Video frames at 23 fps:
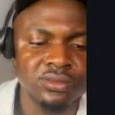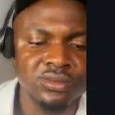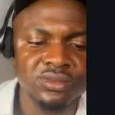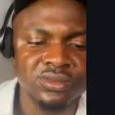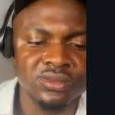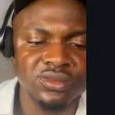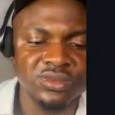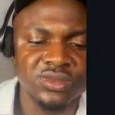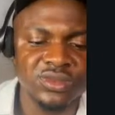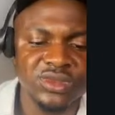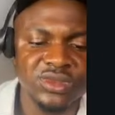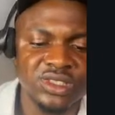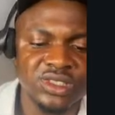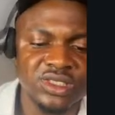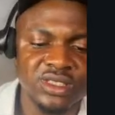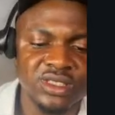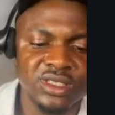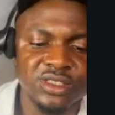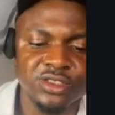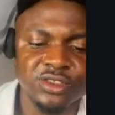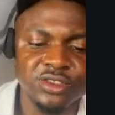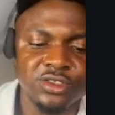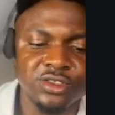
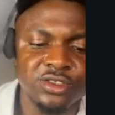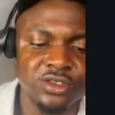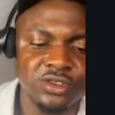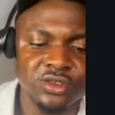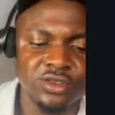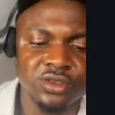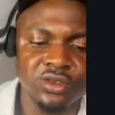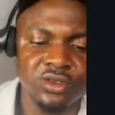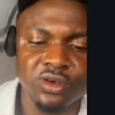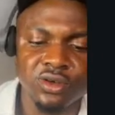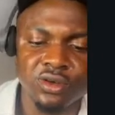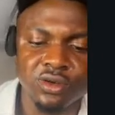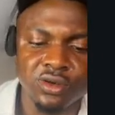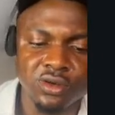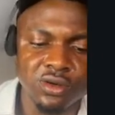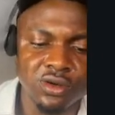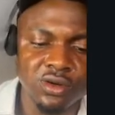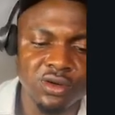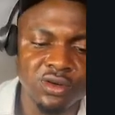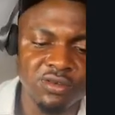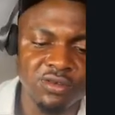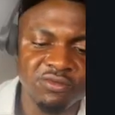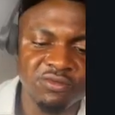search of
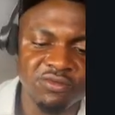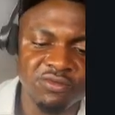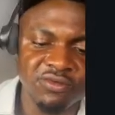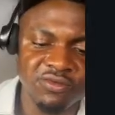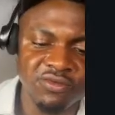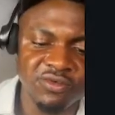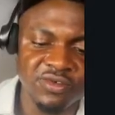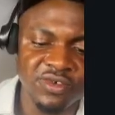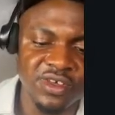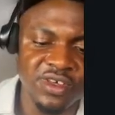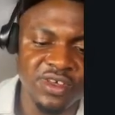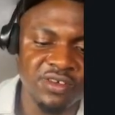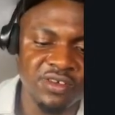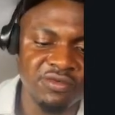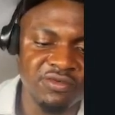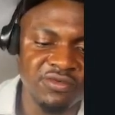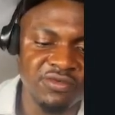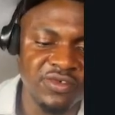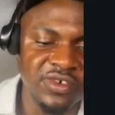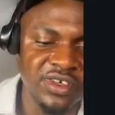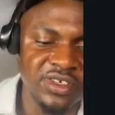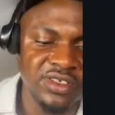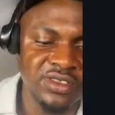
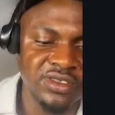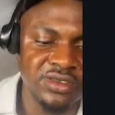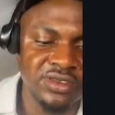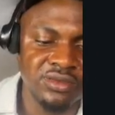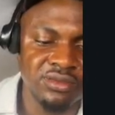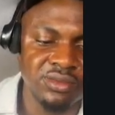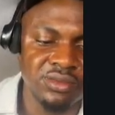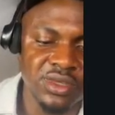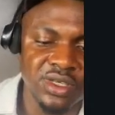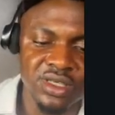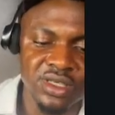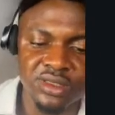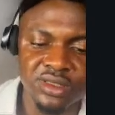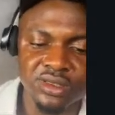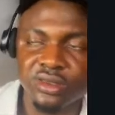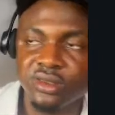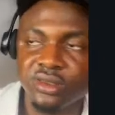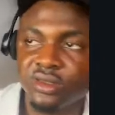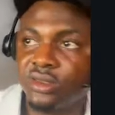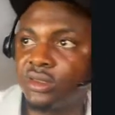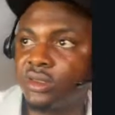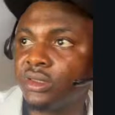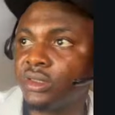
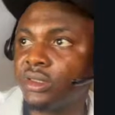investment